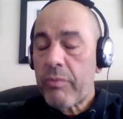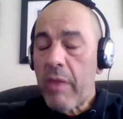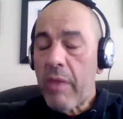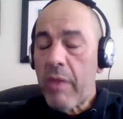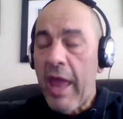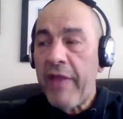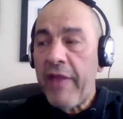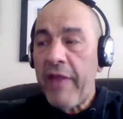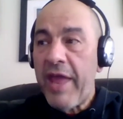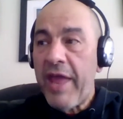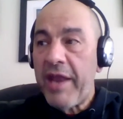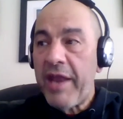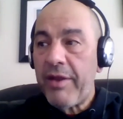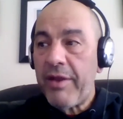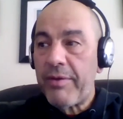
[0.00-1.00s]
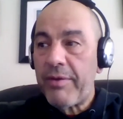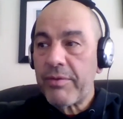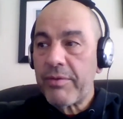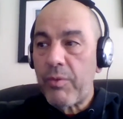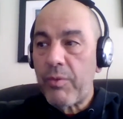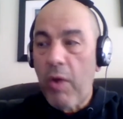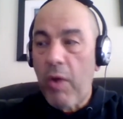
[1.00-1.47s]
And then
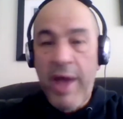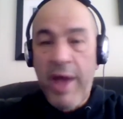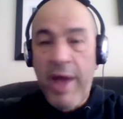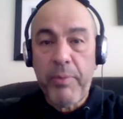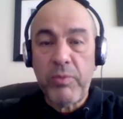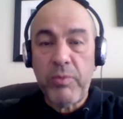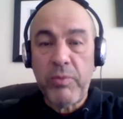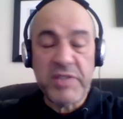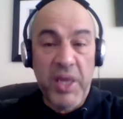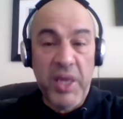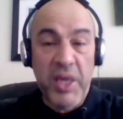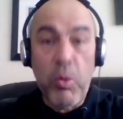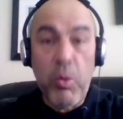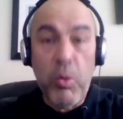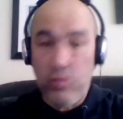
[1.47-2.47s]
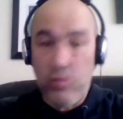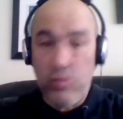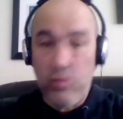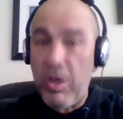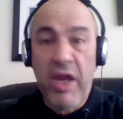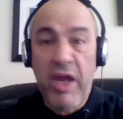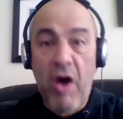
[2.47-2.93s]
what happened was he worked
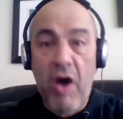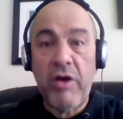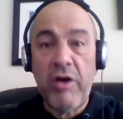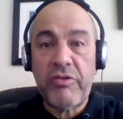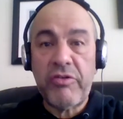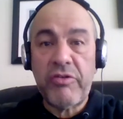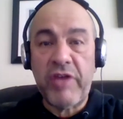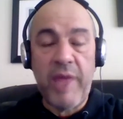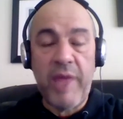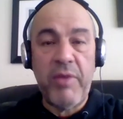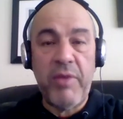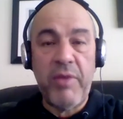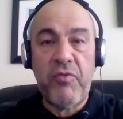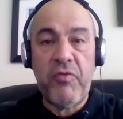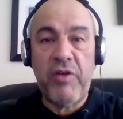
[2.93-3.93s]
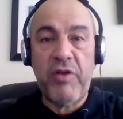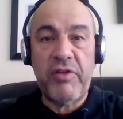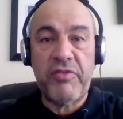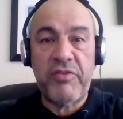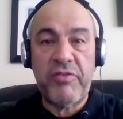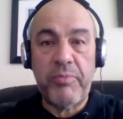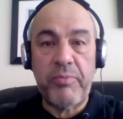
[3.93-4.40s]
really hard to get me in front
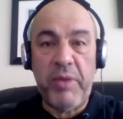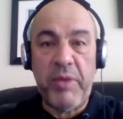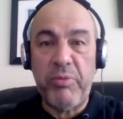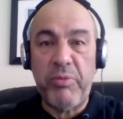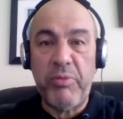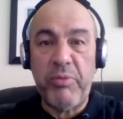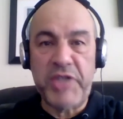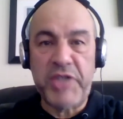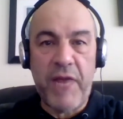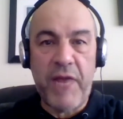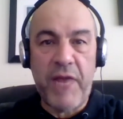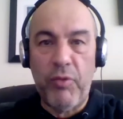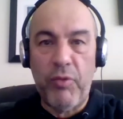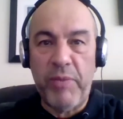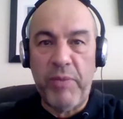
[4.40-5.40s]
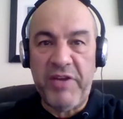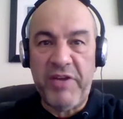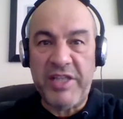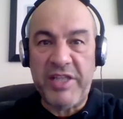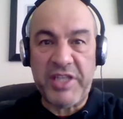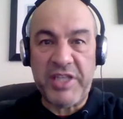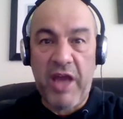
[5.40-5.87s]
of some people, general
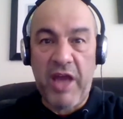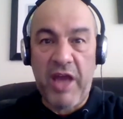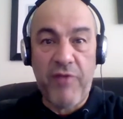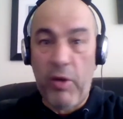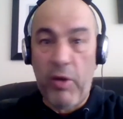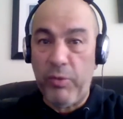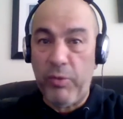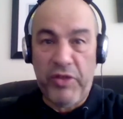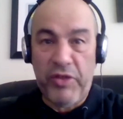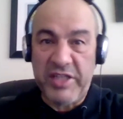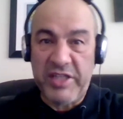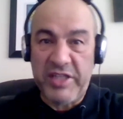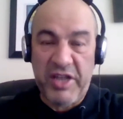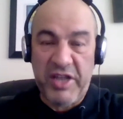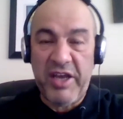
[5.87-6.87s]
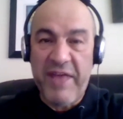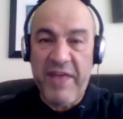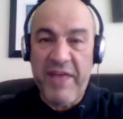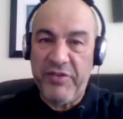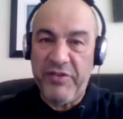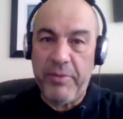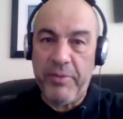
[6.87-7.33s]
meetings, the kind of Hollywood things that I'd
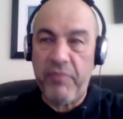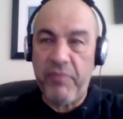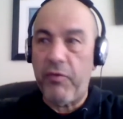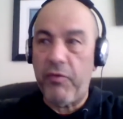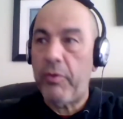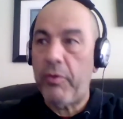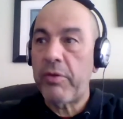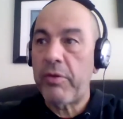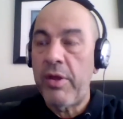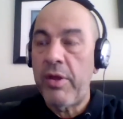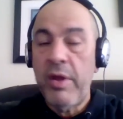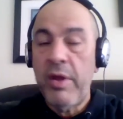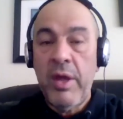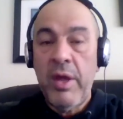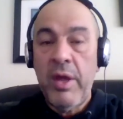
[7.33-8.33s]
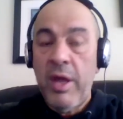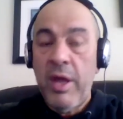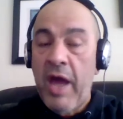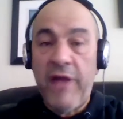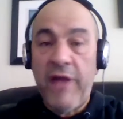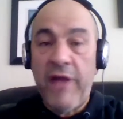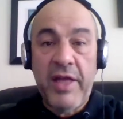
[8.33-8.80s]
never done before.
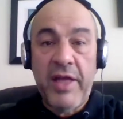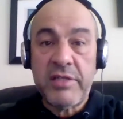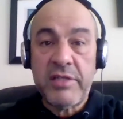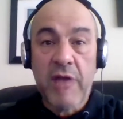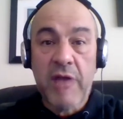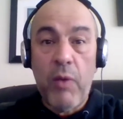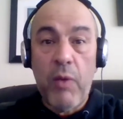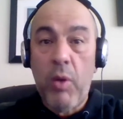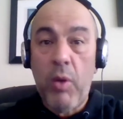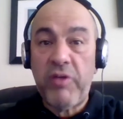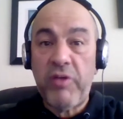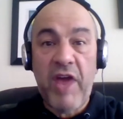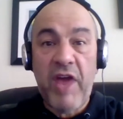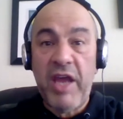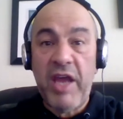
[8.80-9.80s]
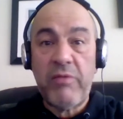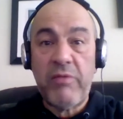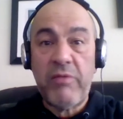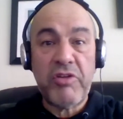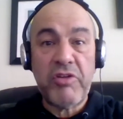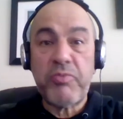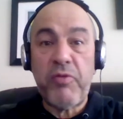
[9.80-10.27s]
And then one day,
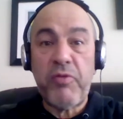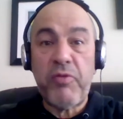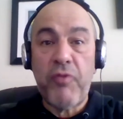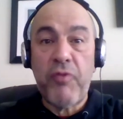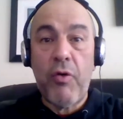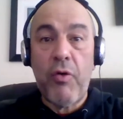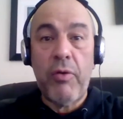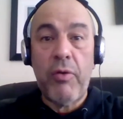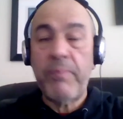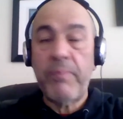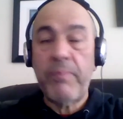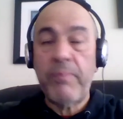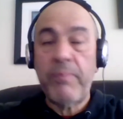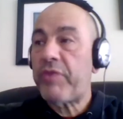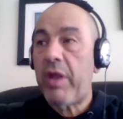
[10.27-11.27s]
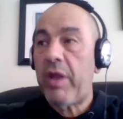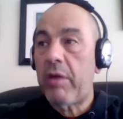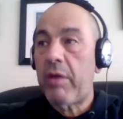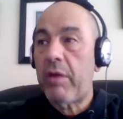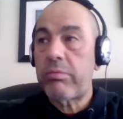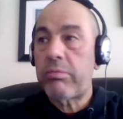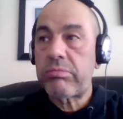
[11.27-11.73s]
just before,
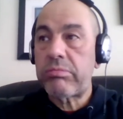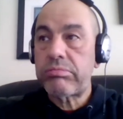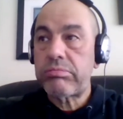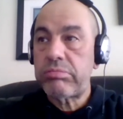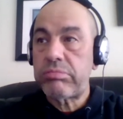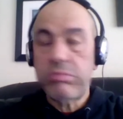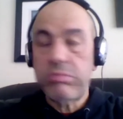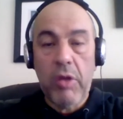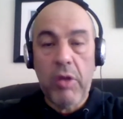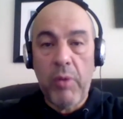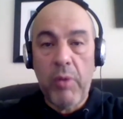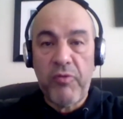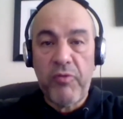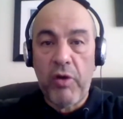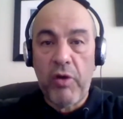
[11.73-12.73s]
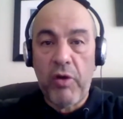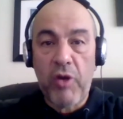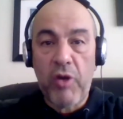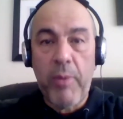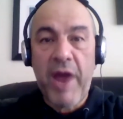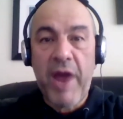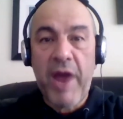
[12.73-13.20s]
not long before I
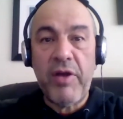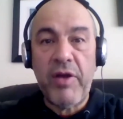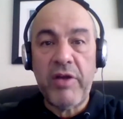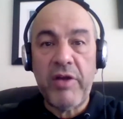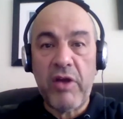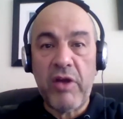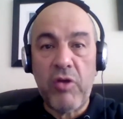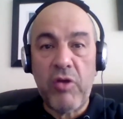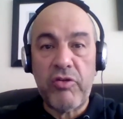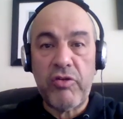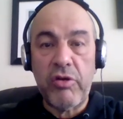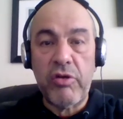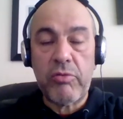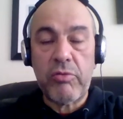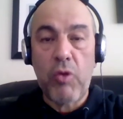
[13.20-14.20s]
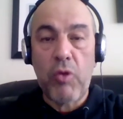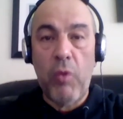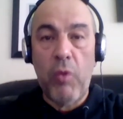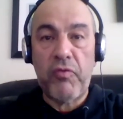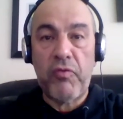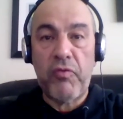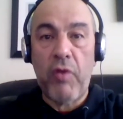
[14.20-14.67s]
got married, I got a
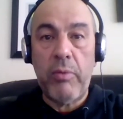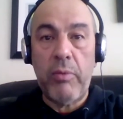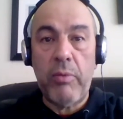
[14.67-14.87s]
call from